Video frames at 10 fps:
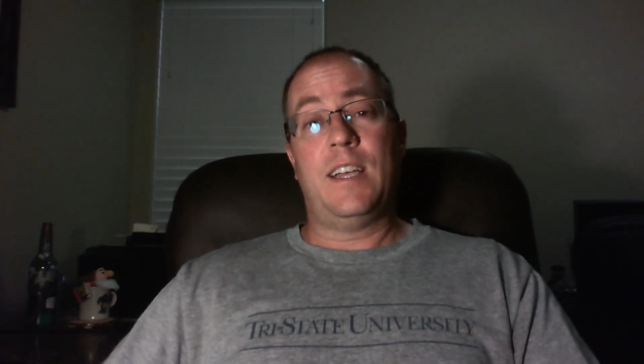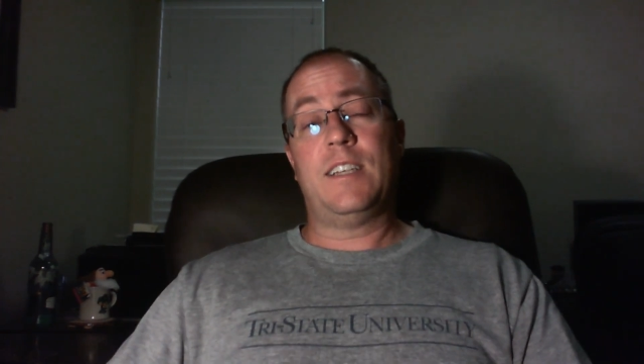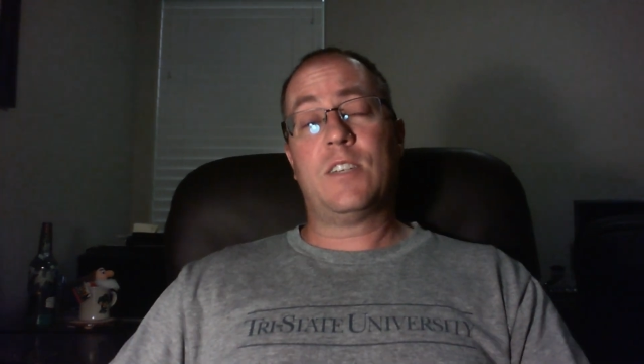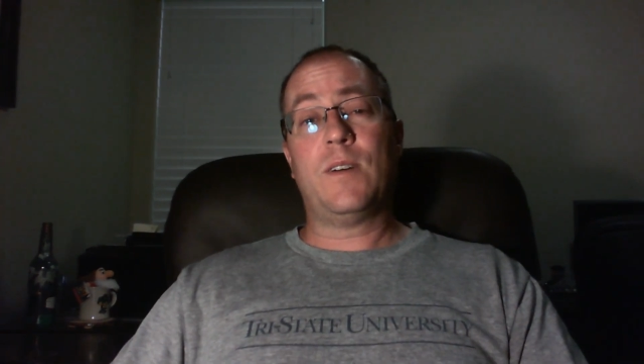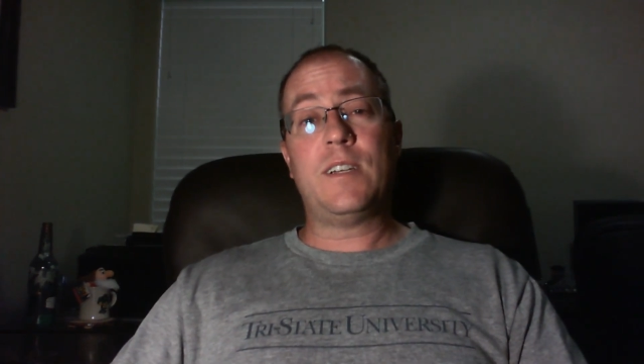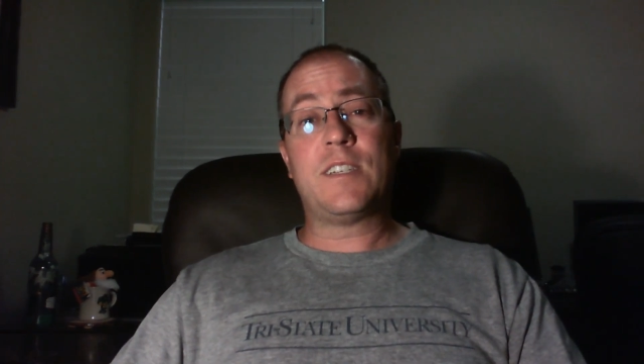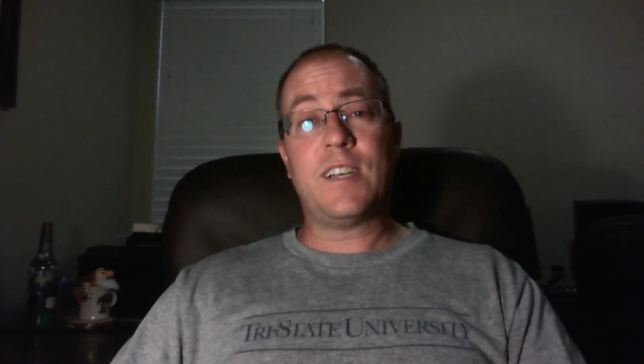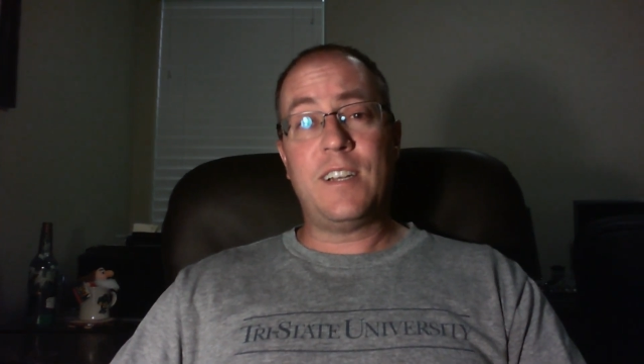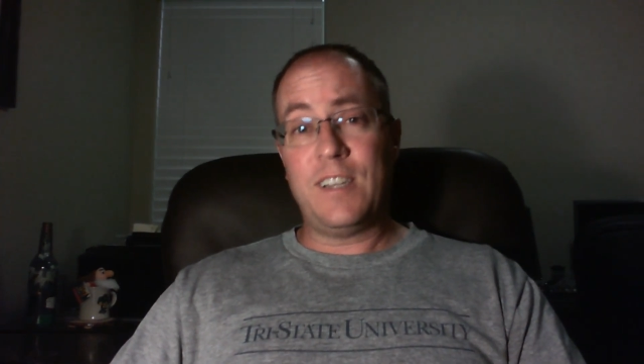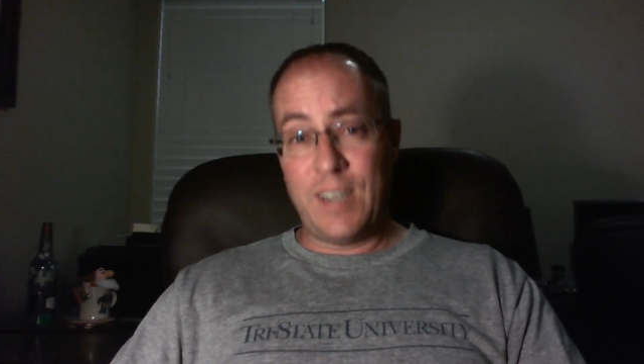So I
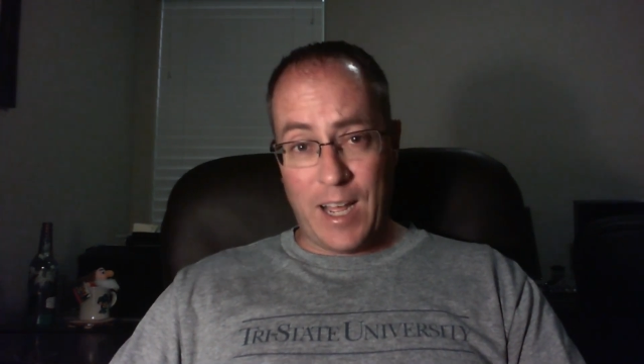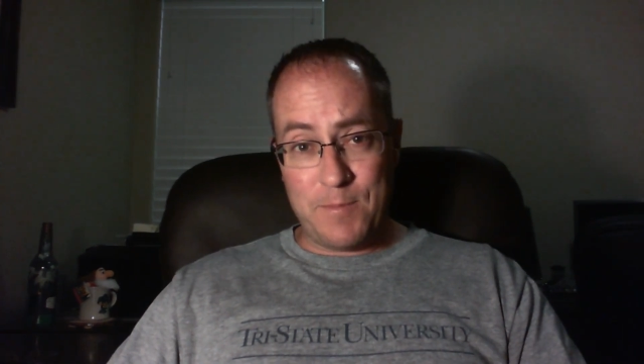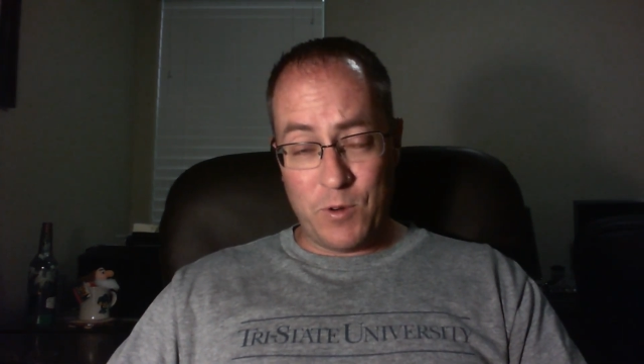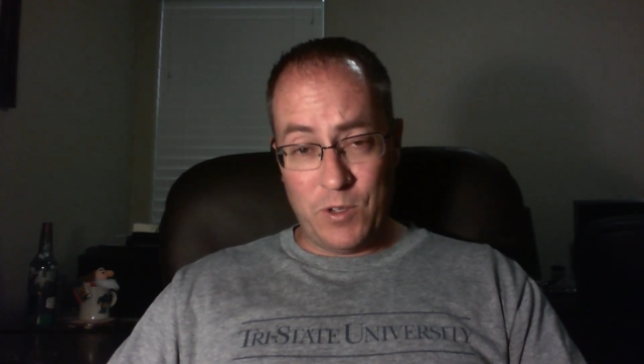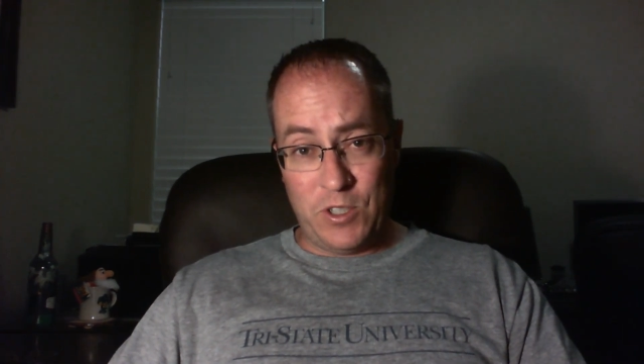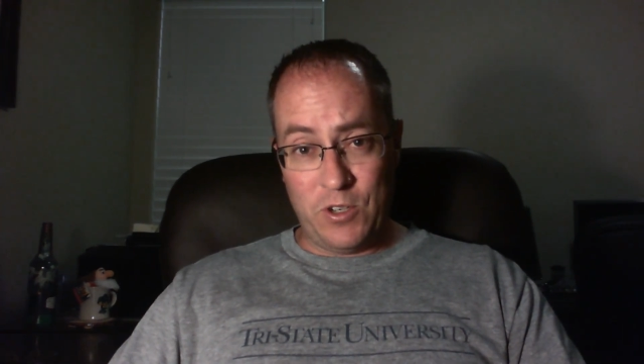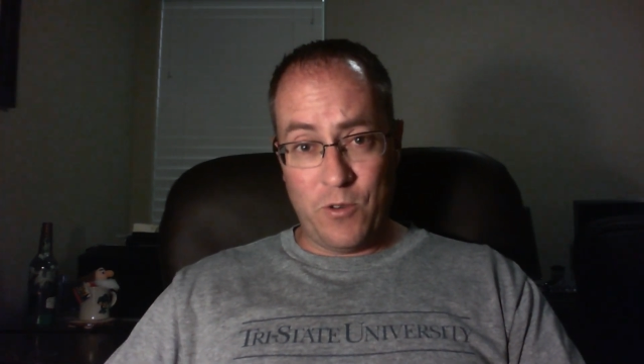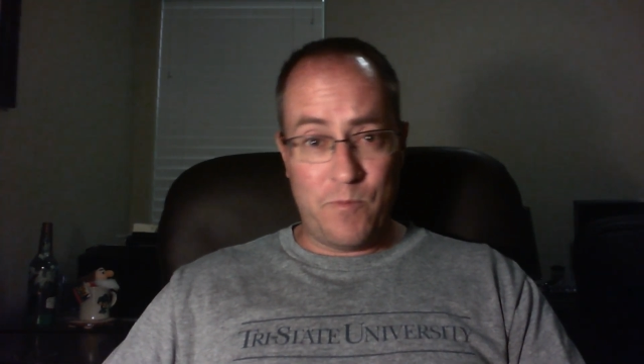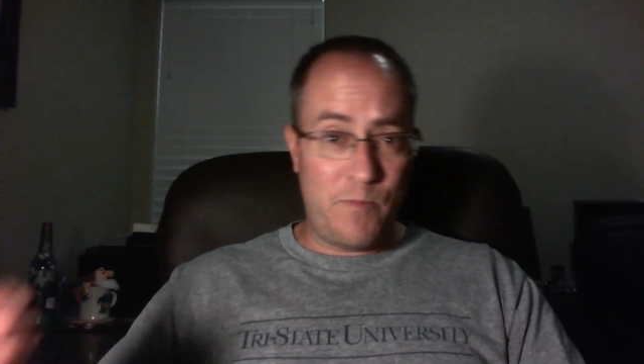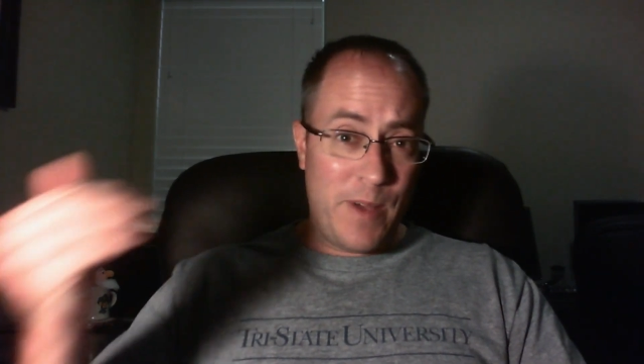decided I'm going to
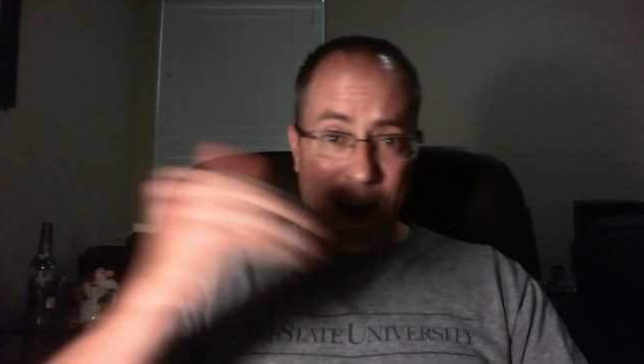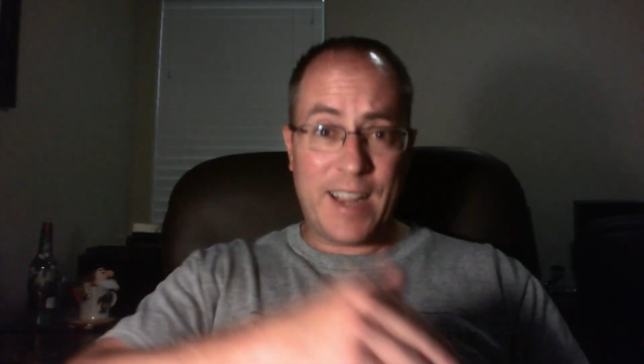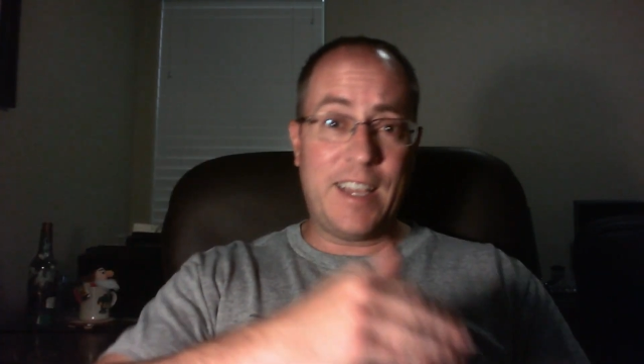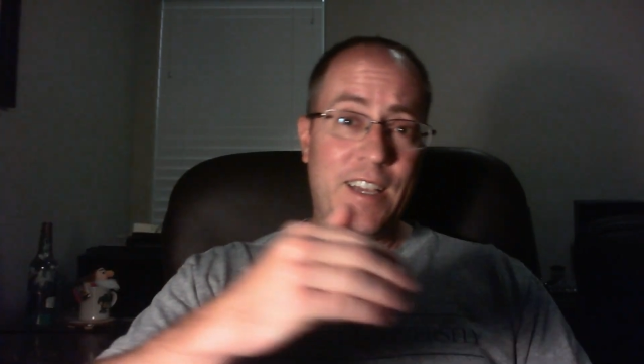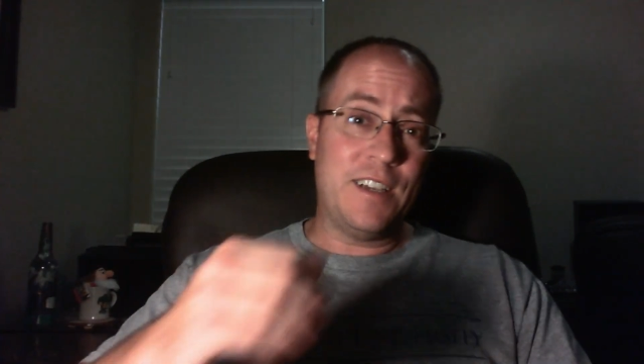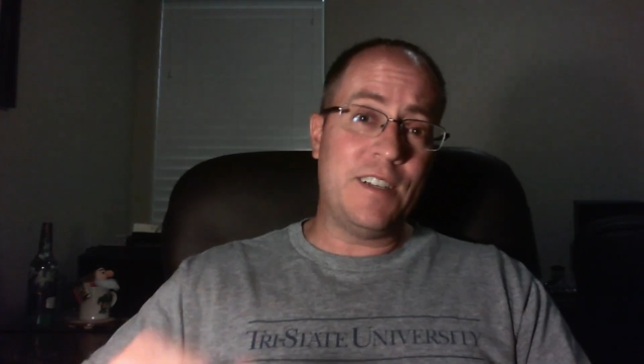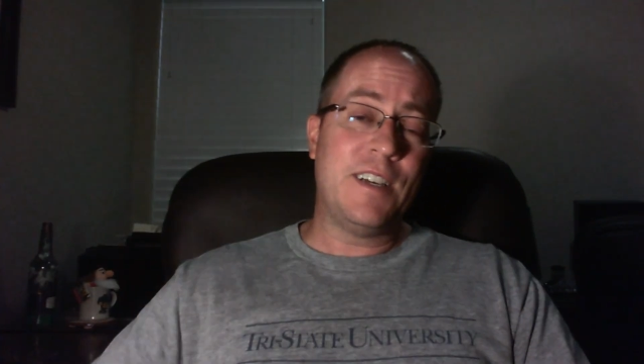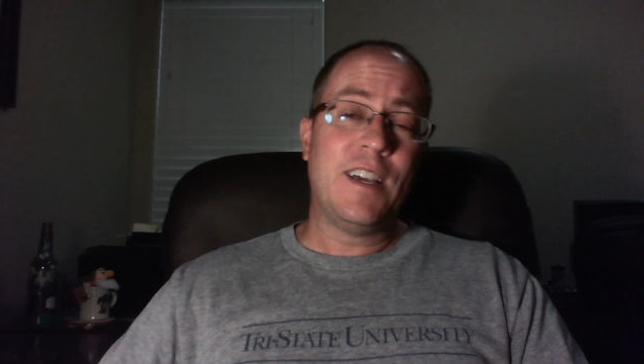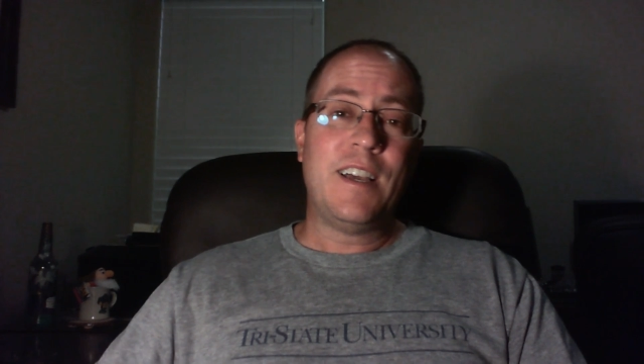go back in